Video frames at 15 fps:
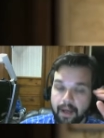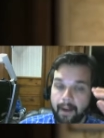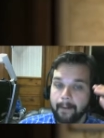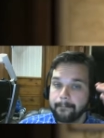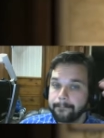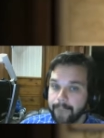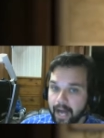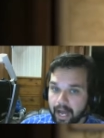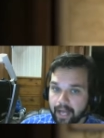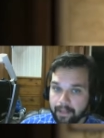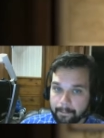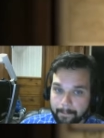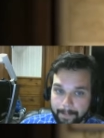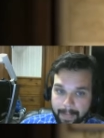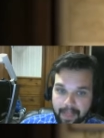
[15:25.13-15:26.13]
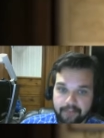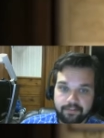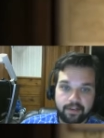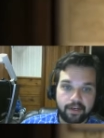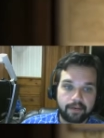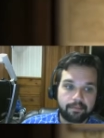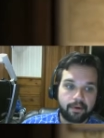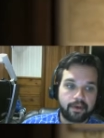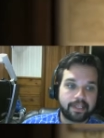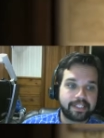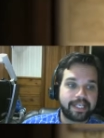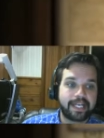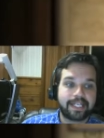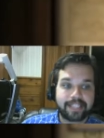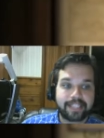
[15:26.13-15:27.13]
But if your opponent's
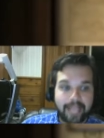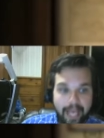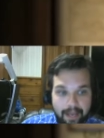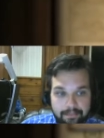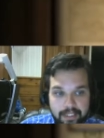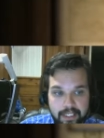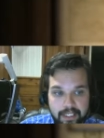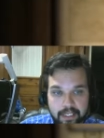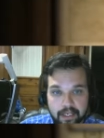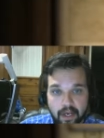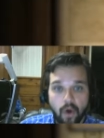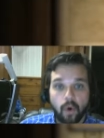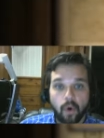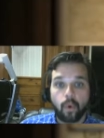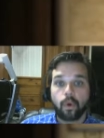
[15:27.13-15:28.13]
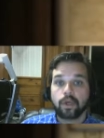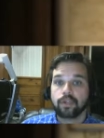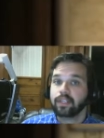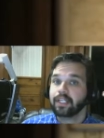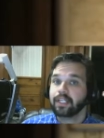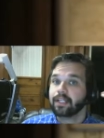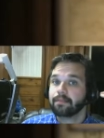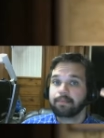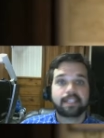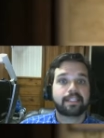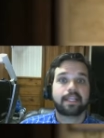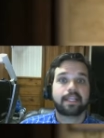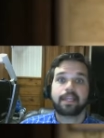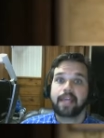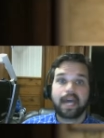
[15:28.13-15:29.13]
hand is empty or you need a beast
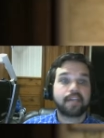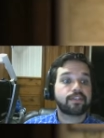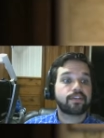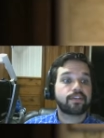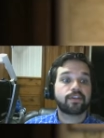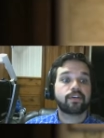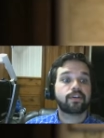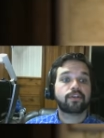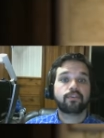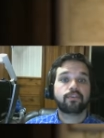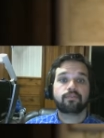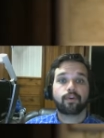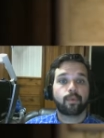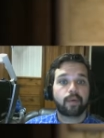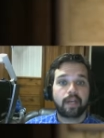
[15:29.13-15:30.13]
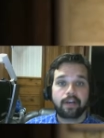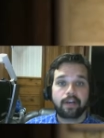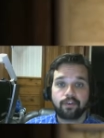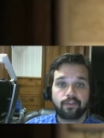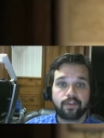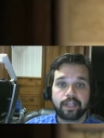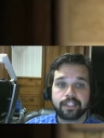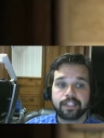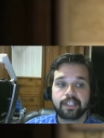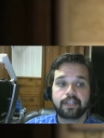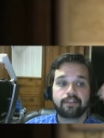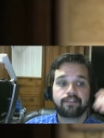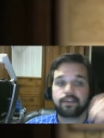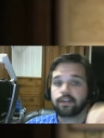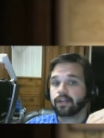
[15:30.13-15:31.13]
that turn for whatever reason,
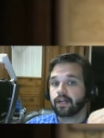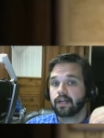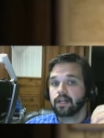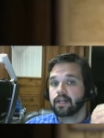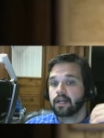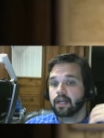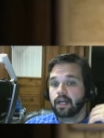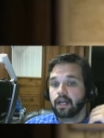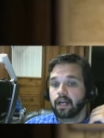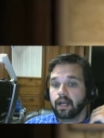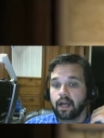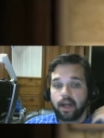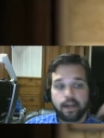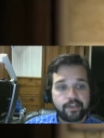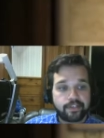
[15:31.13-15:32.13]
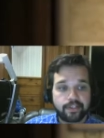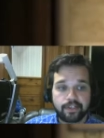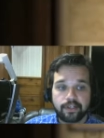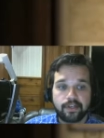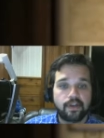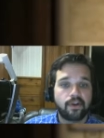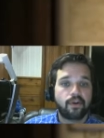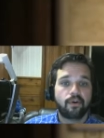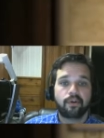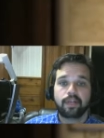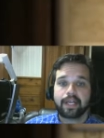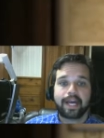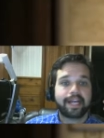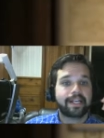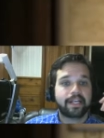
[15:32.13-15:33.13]
if you're a hunter holding
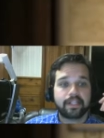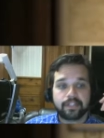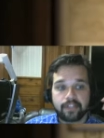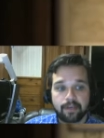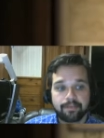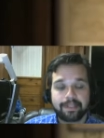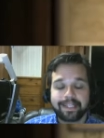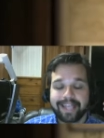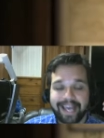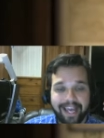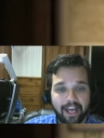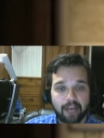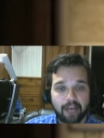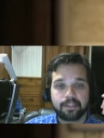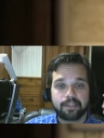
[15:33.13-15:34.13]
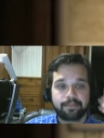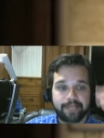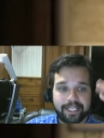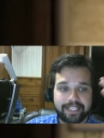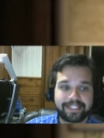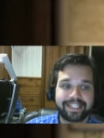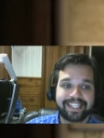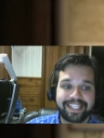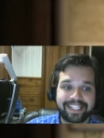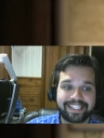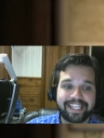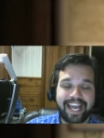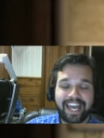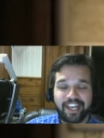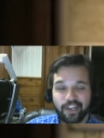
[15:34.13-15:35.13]
on to something that helps your beast, this
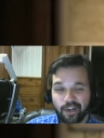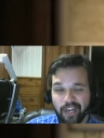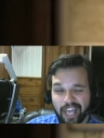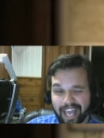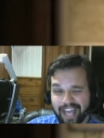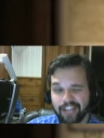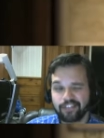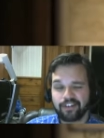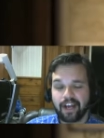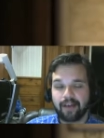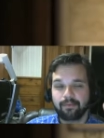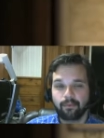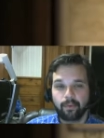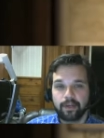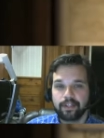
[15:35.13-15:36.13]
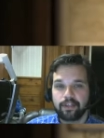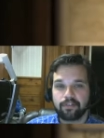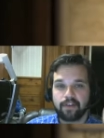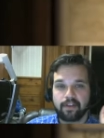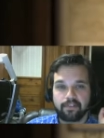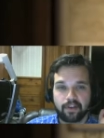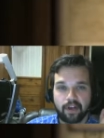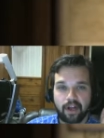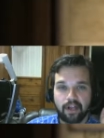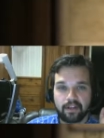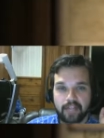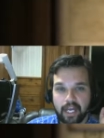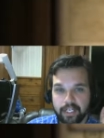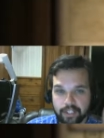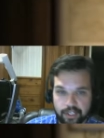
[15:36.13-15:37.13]
guy you can drop with your Ravencaller
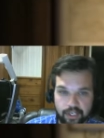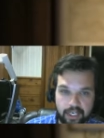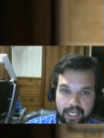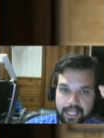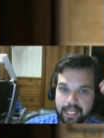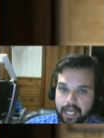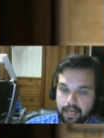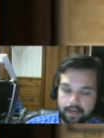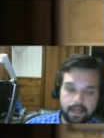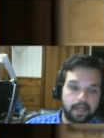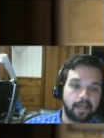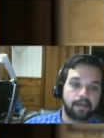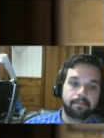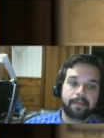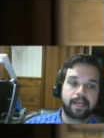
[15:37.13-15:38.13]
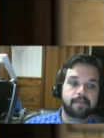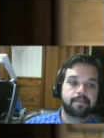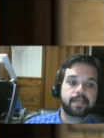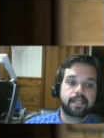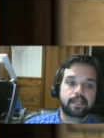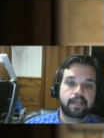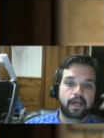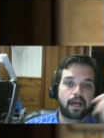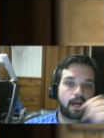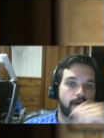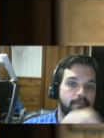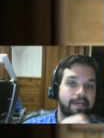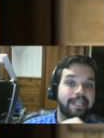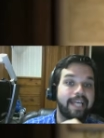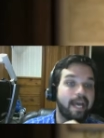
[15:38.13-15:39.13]
that turn and then maybe
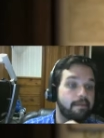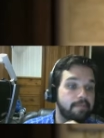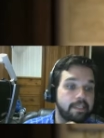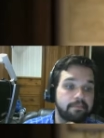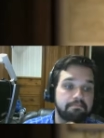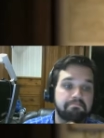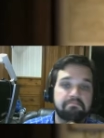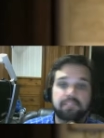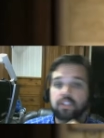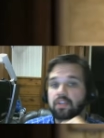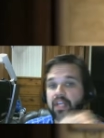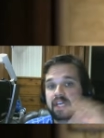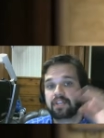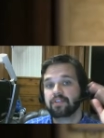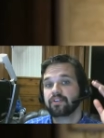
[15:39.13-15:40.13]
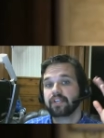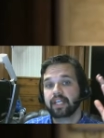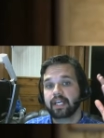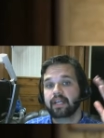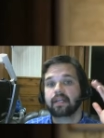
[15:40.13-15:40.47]
adapt it so that you get